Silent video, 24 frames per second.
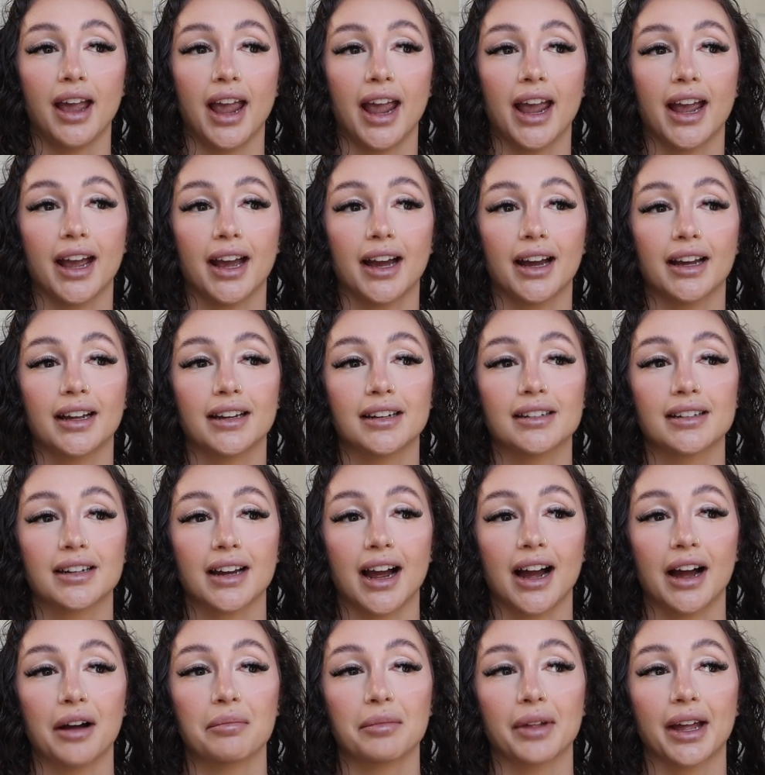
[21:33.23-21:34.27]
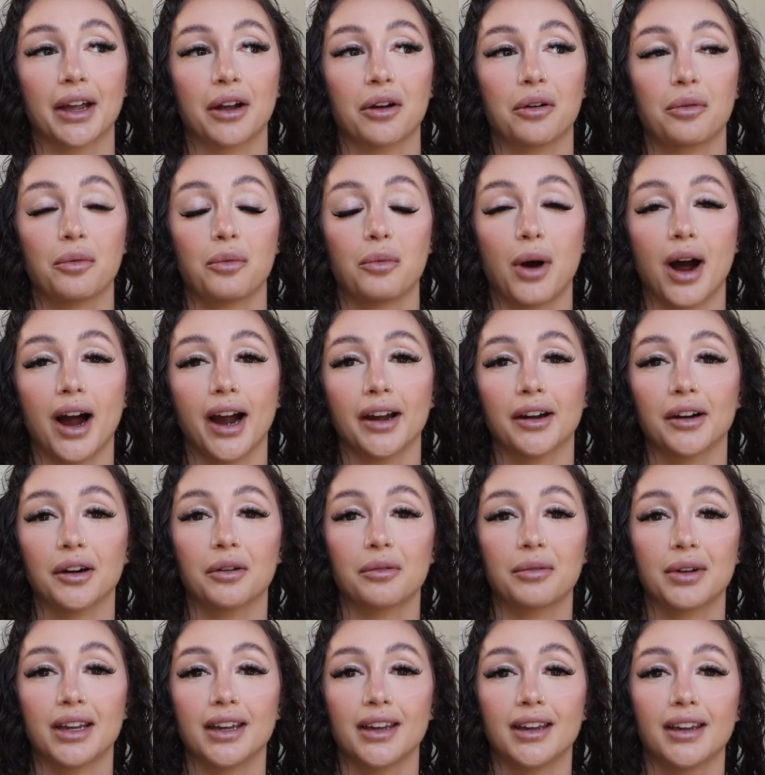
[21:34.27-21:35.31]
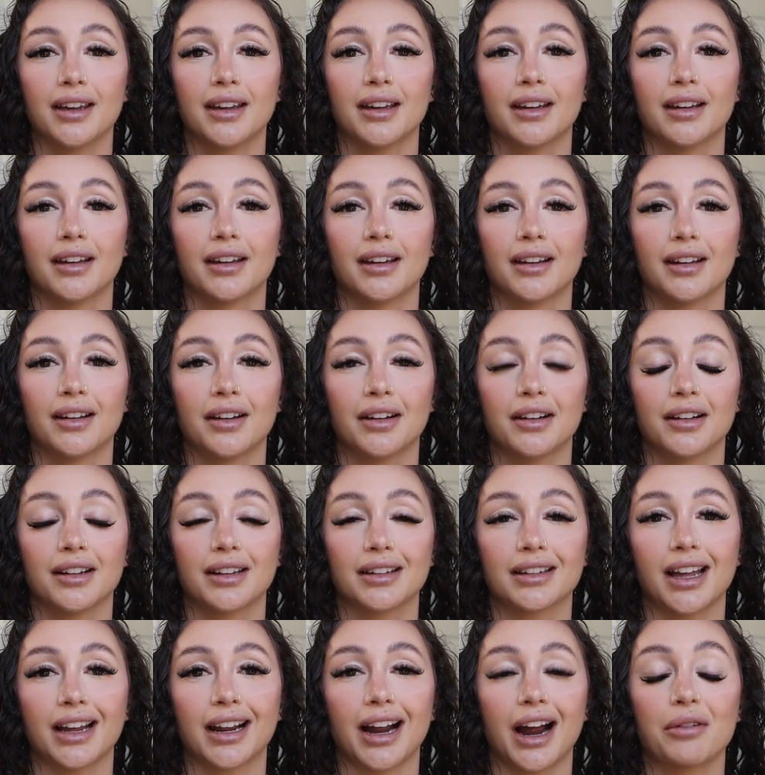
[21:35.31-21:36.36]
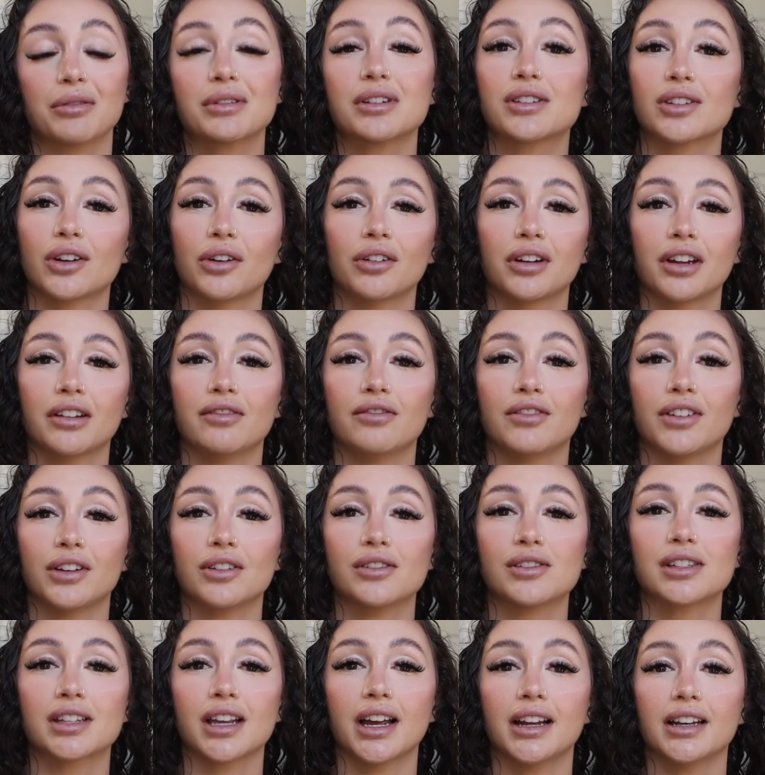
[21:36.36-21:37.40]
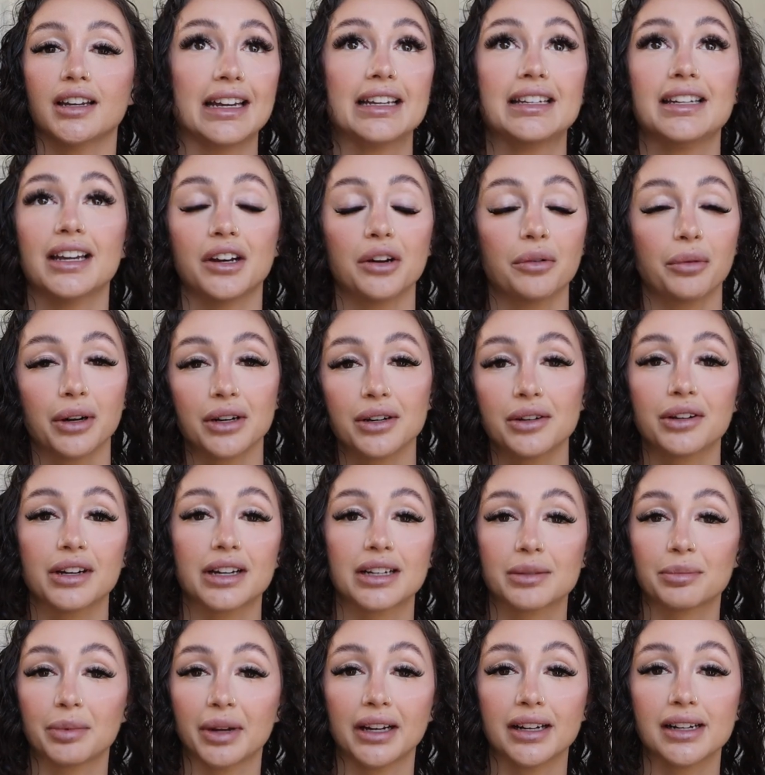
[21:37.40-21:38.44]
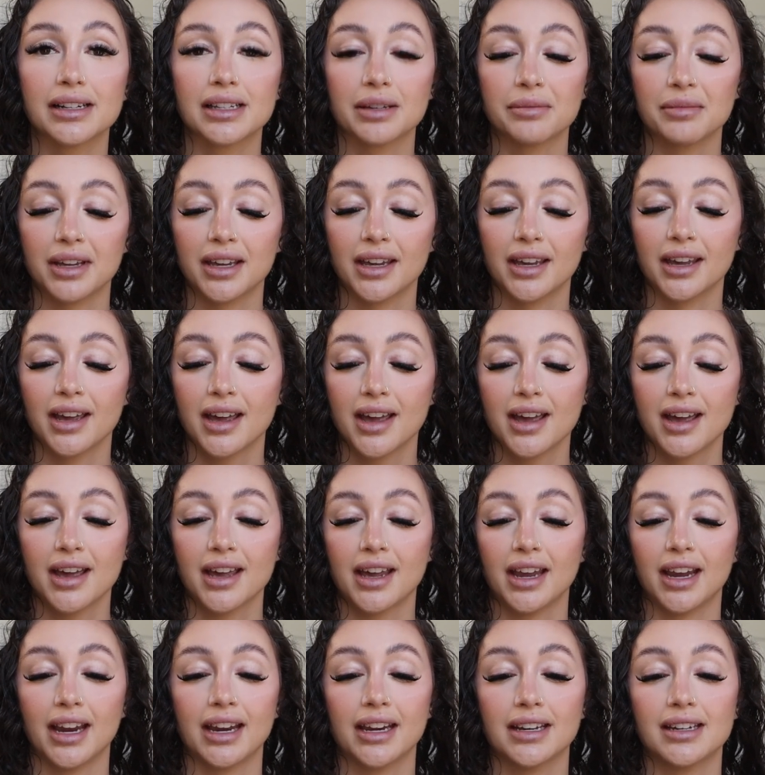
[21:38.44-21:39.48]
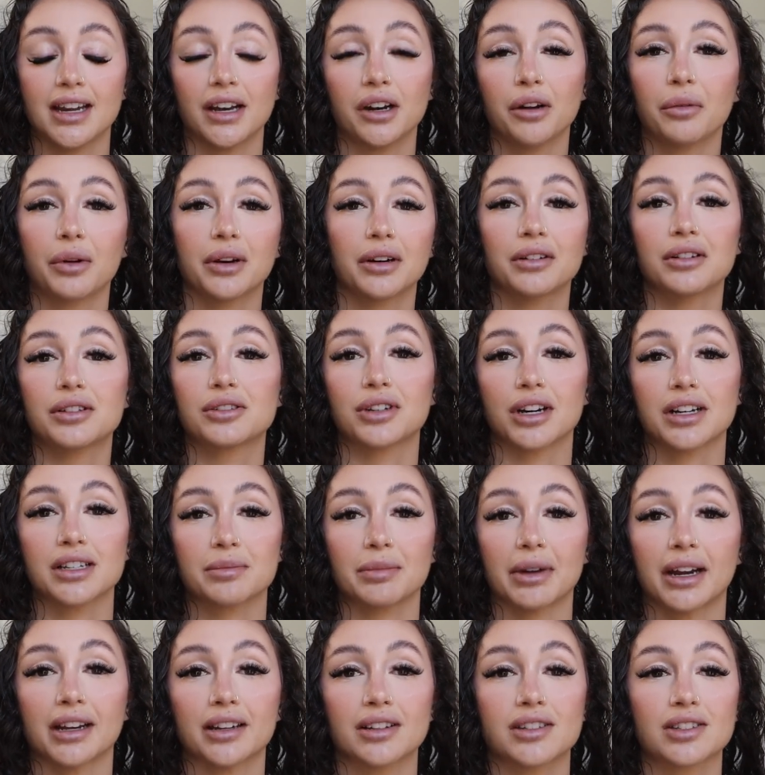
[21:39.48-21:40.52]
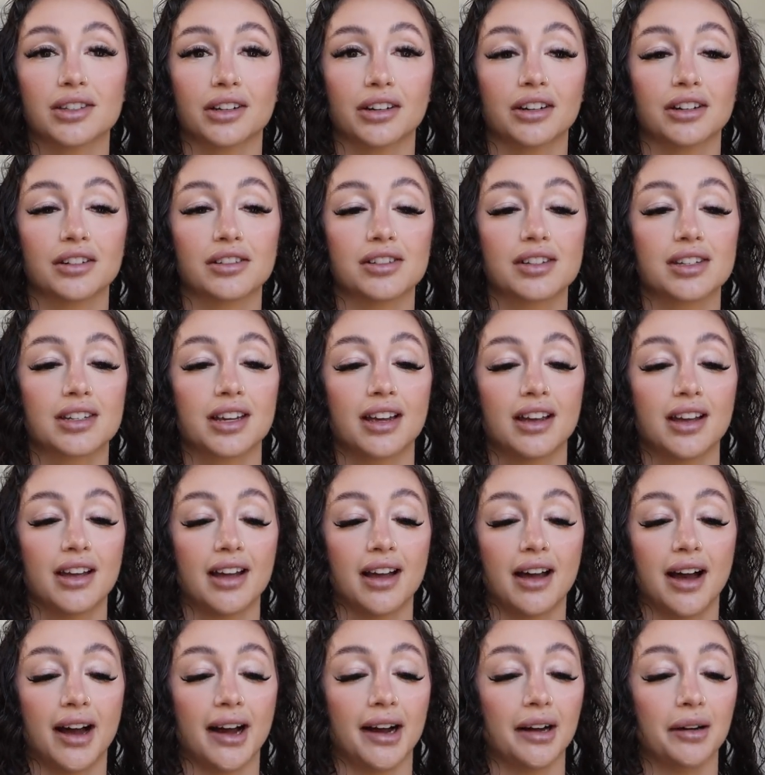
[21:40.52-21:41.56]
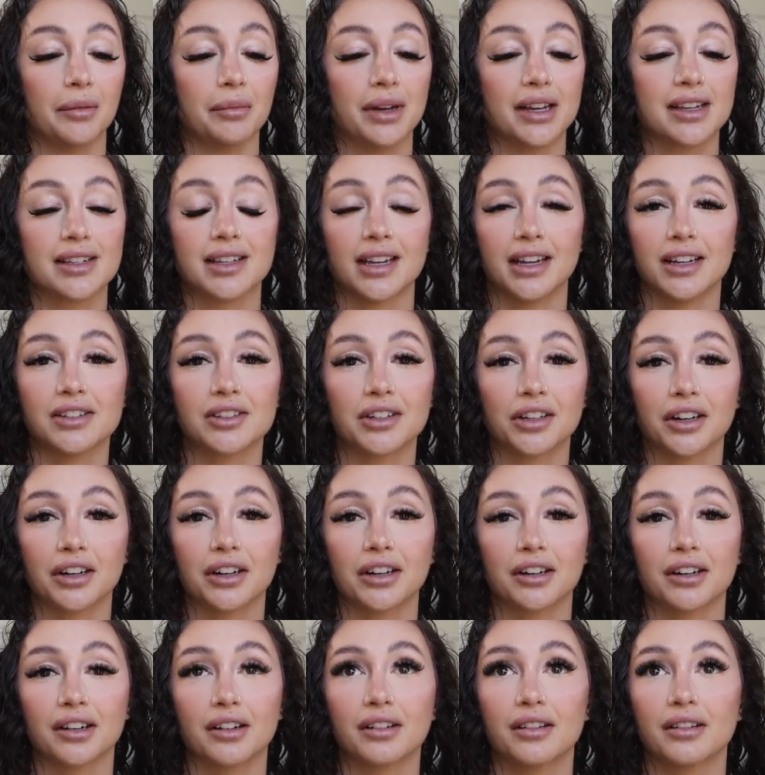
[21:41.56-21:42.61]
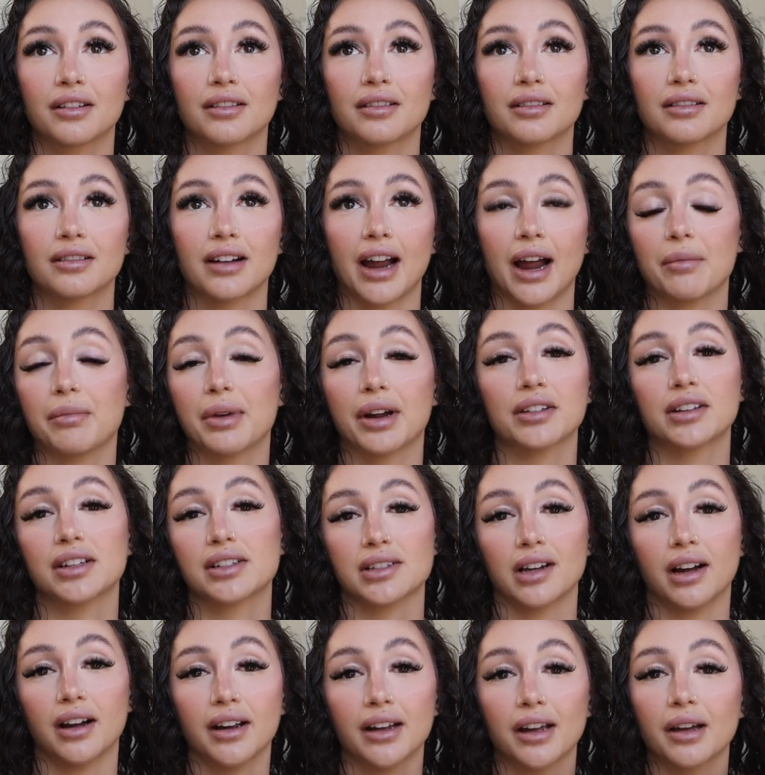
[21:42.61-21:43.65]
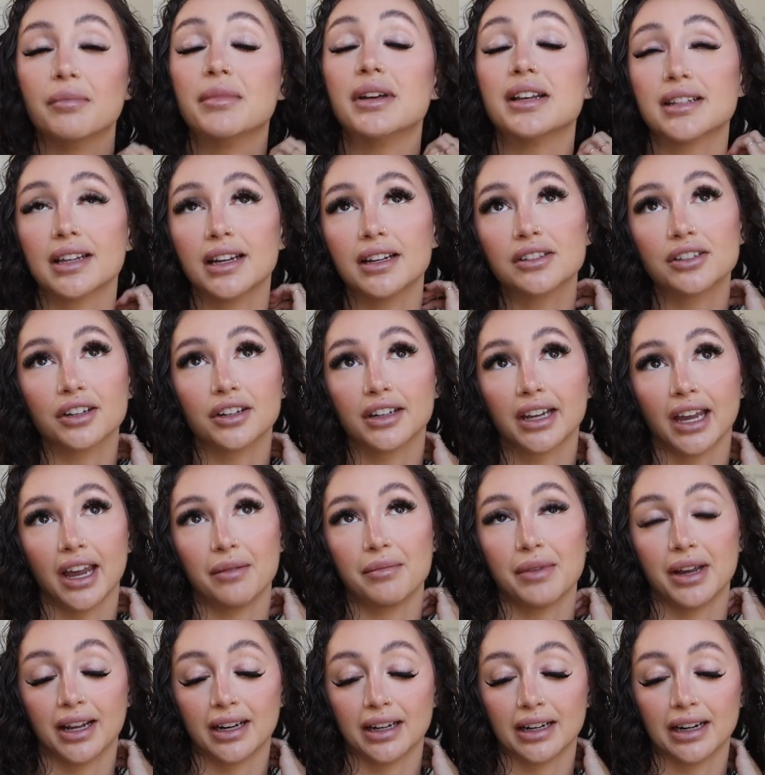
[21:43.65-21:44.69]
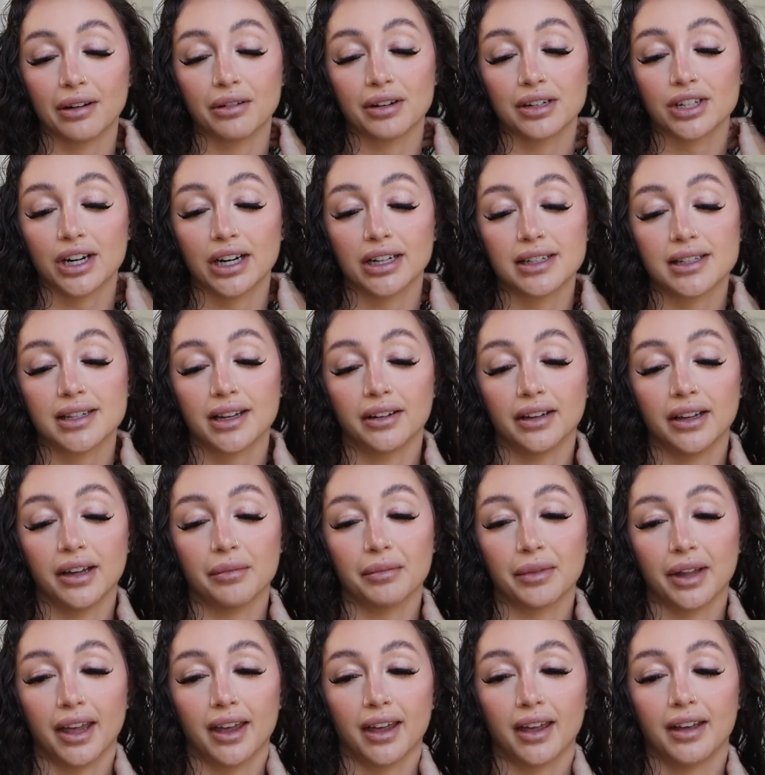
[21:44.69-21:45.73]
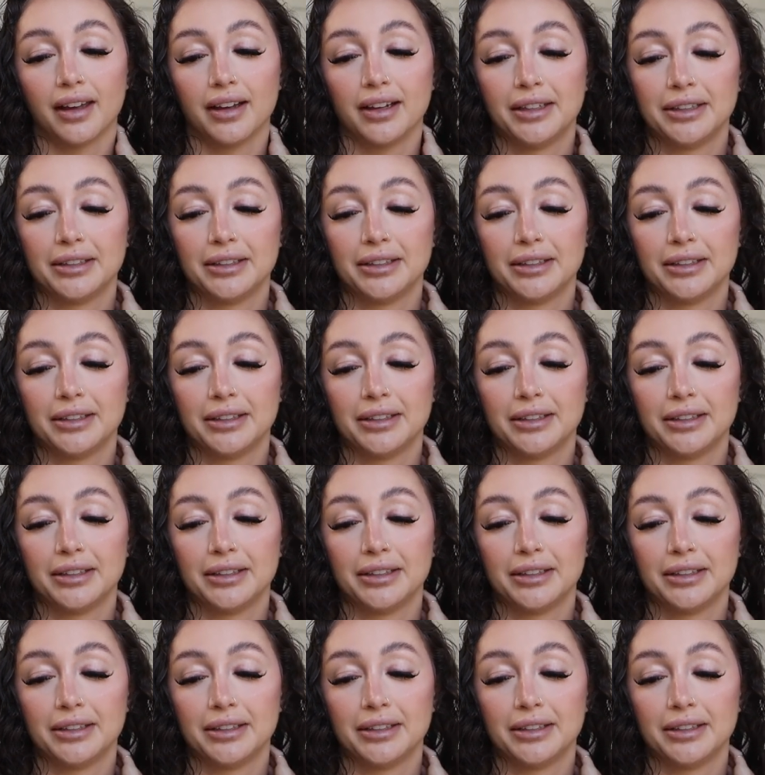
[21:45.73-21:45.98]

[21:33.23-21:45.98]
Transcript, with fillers: And I'm like, why are we, like, I was so confused. And he didn't want to explain it to me, he didn't want to address my concerns. Um, his intern, I barely saw him. His intern came in and I was trying to tell him, like,